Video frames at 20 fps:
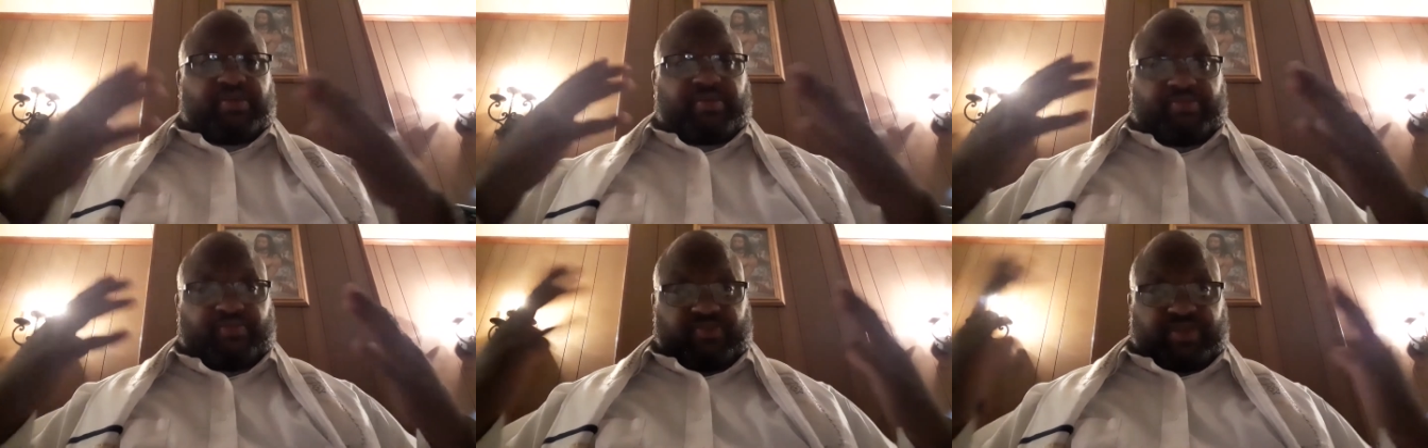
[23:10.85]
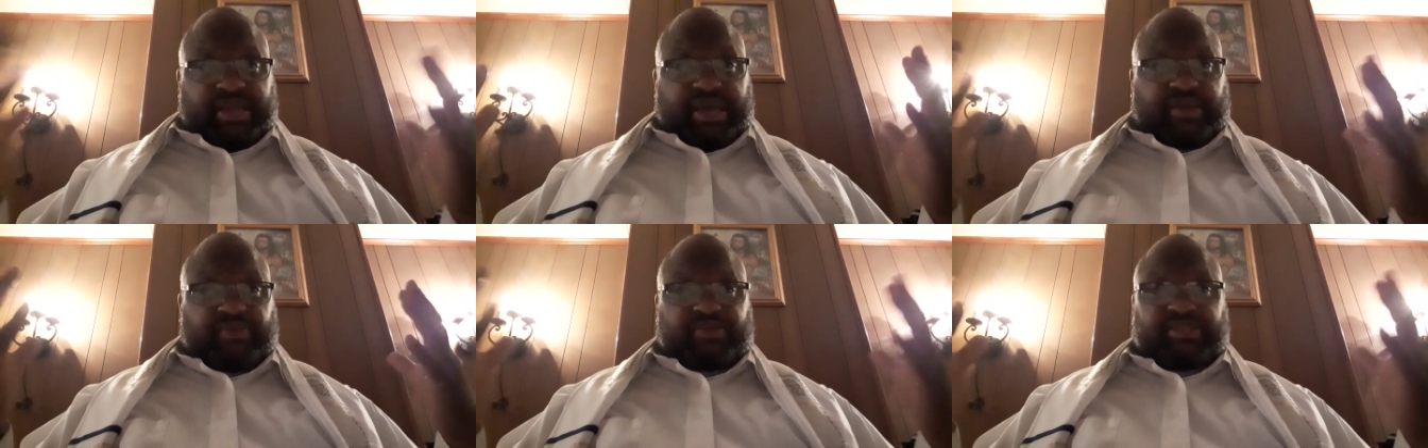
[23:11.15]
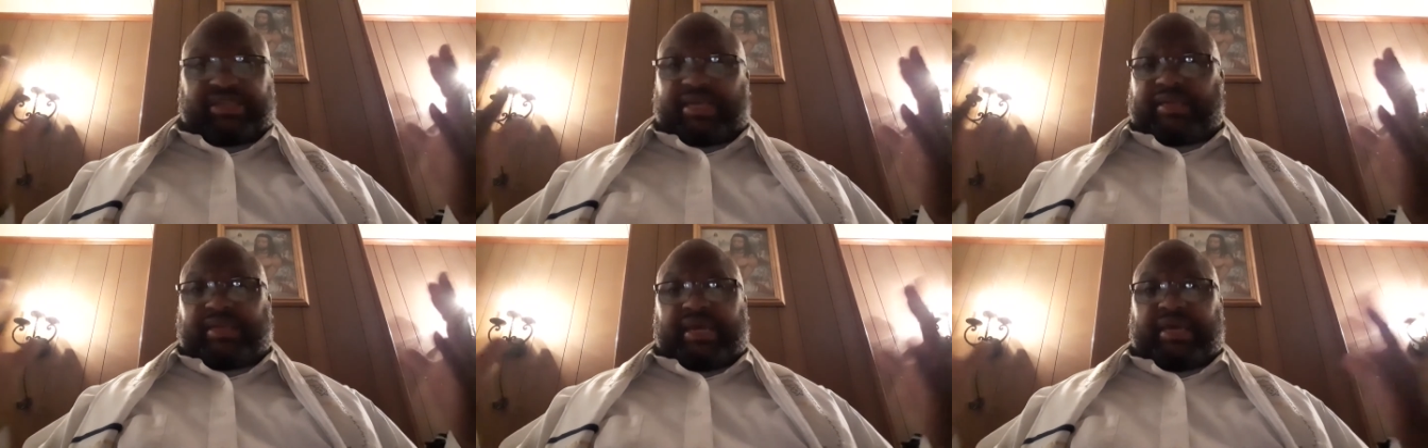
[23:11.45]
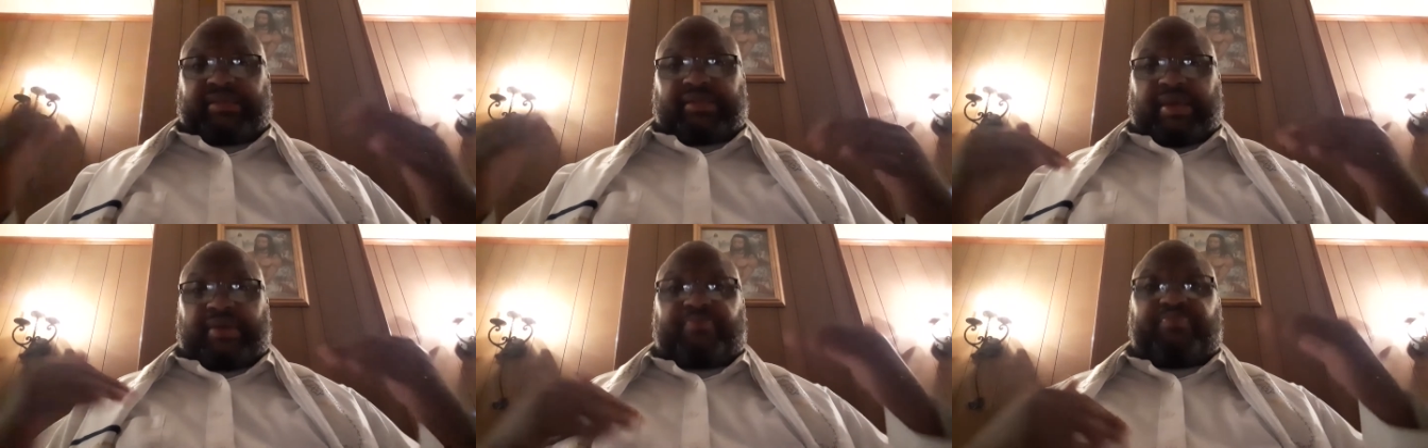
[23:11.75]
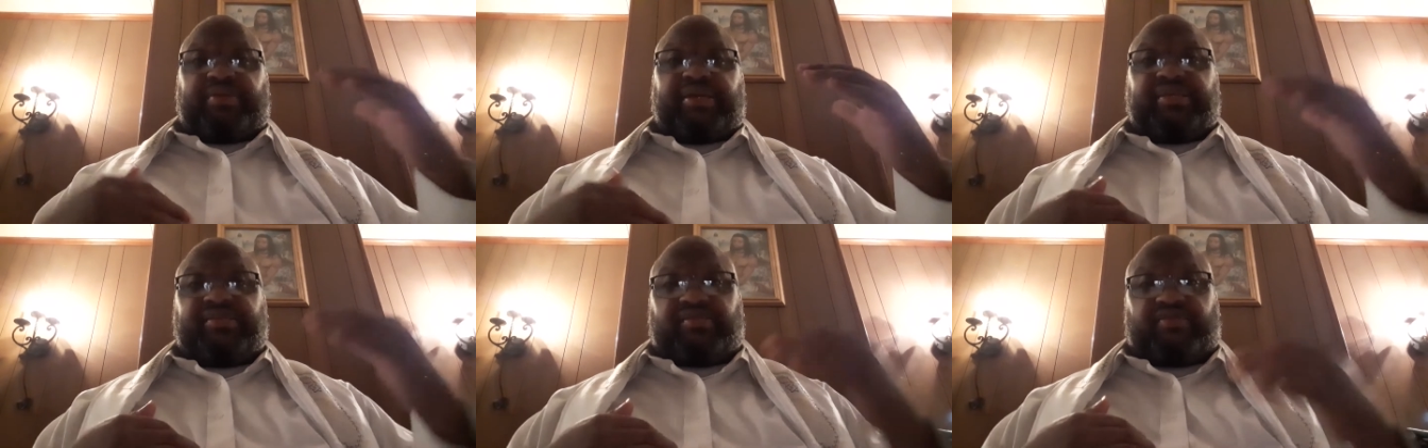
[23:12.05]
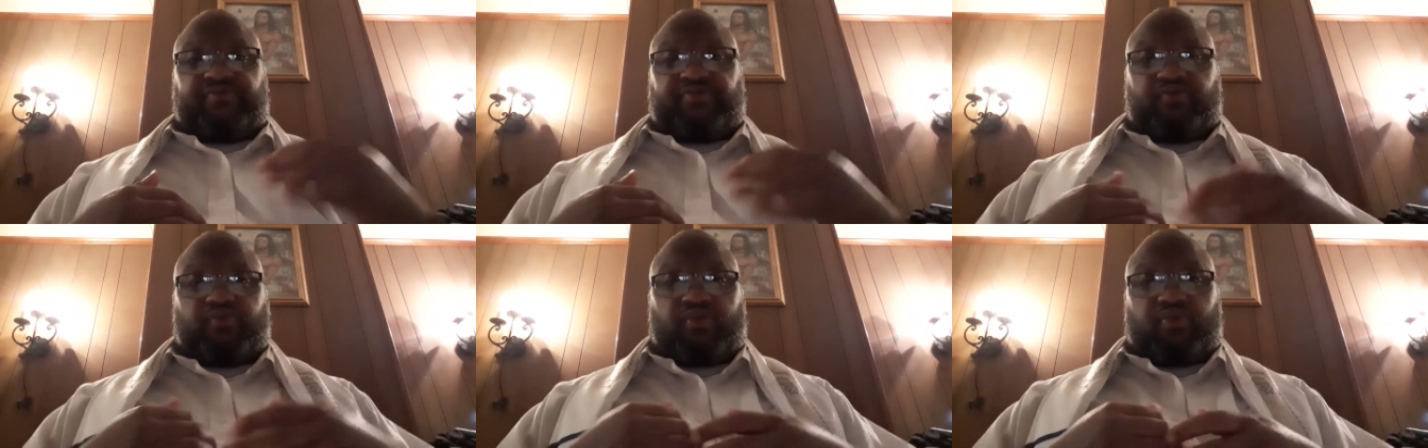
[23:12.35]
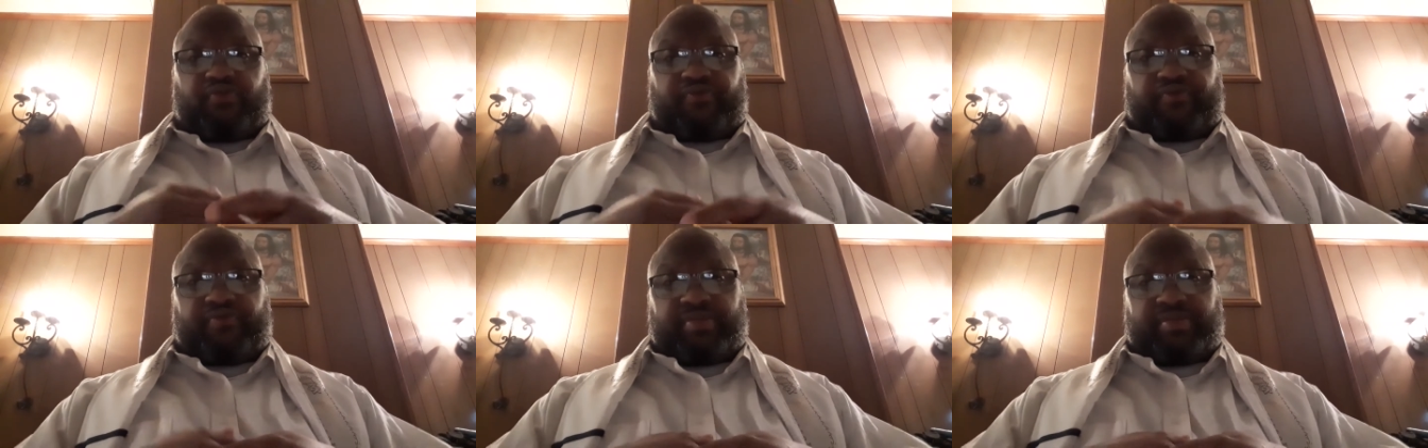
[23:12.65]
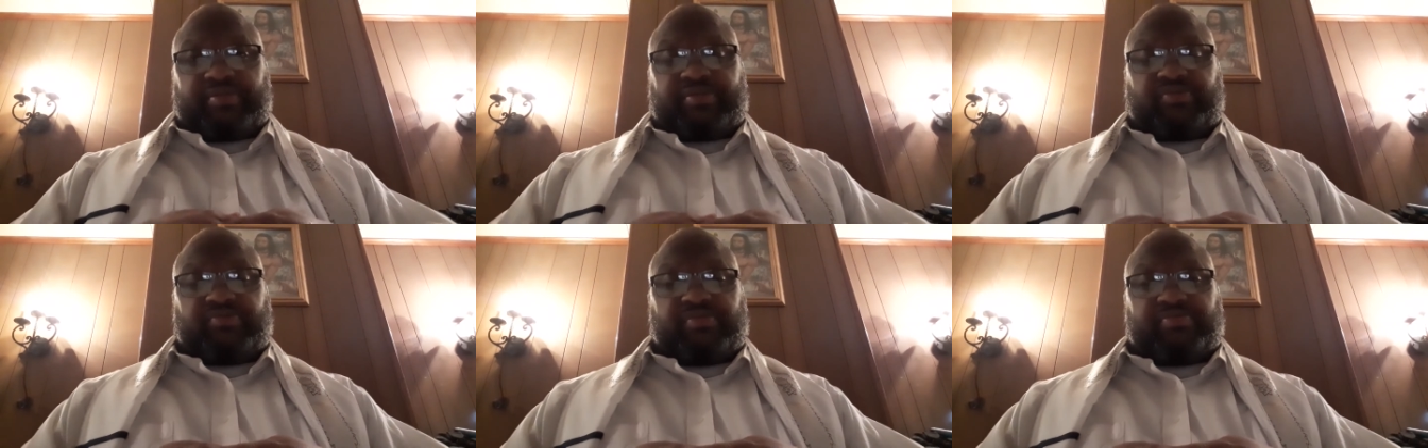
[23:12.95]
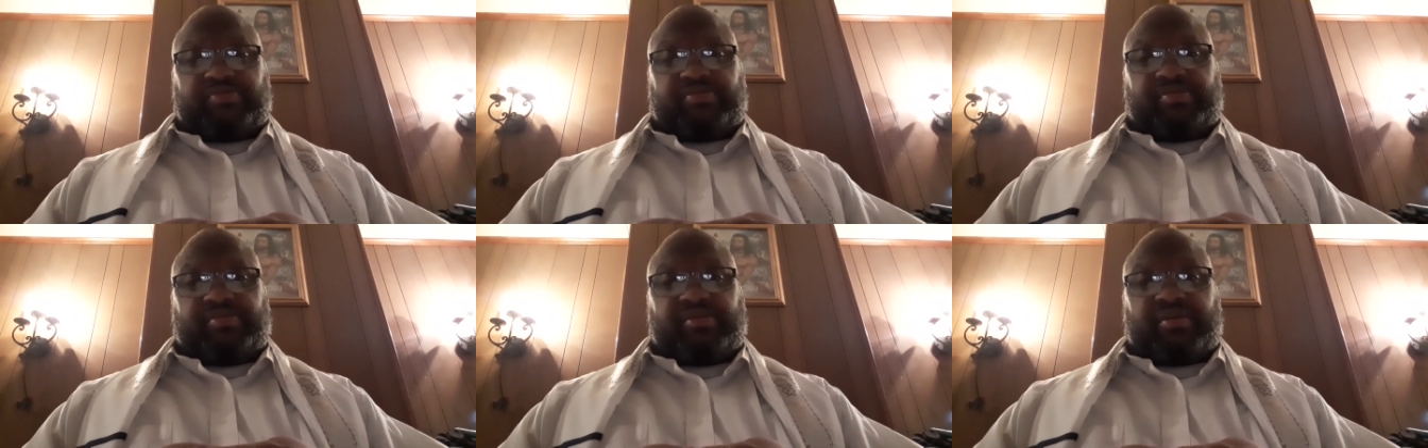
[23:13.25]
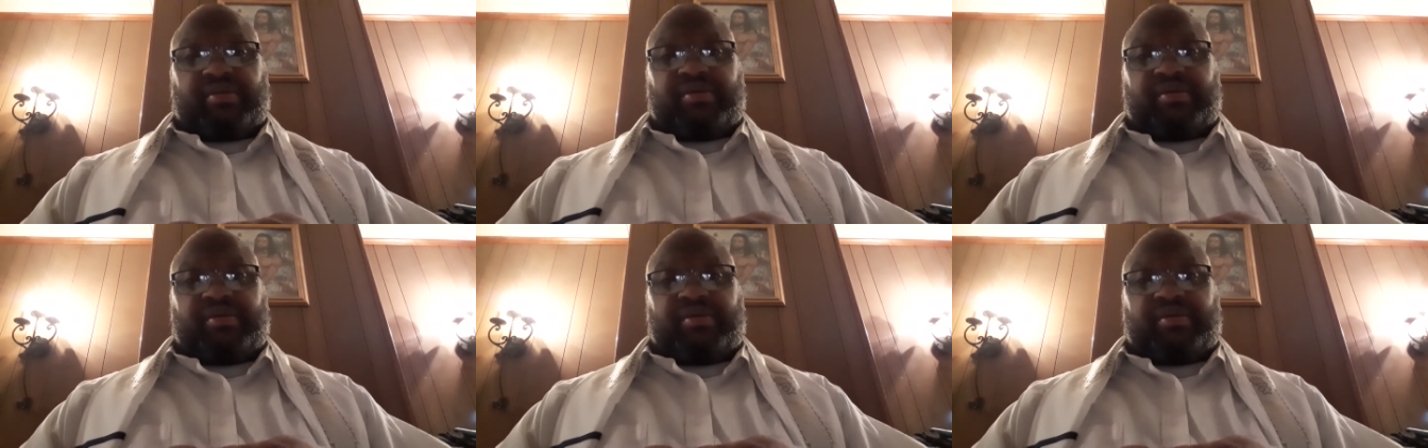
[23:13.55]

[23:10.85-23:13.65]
when I was at, at that place of growth in the scriptures.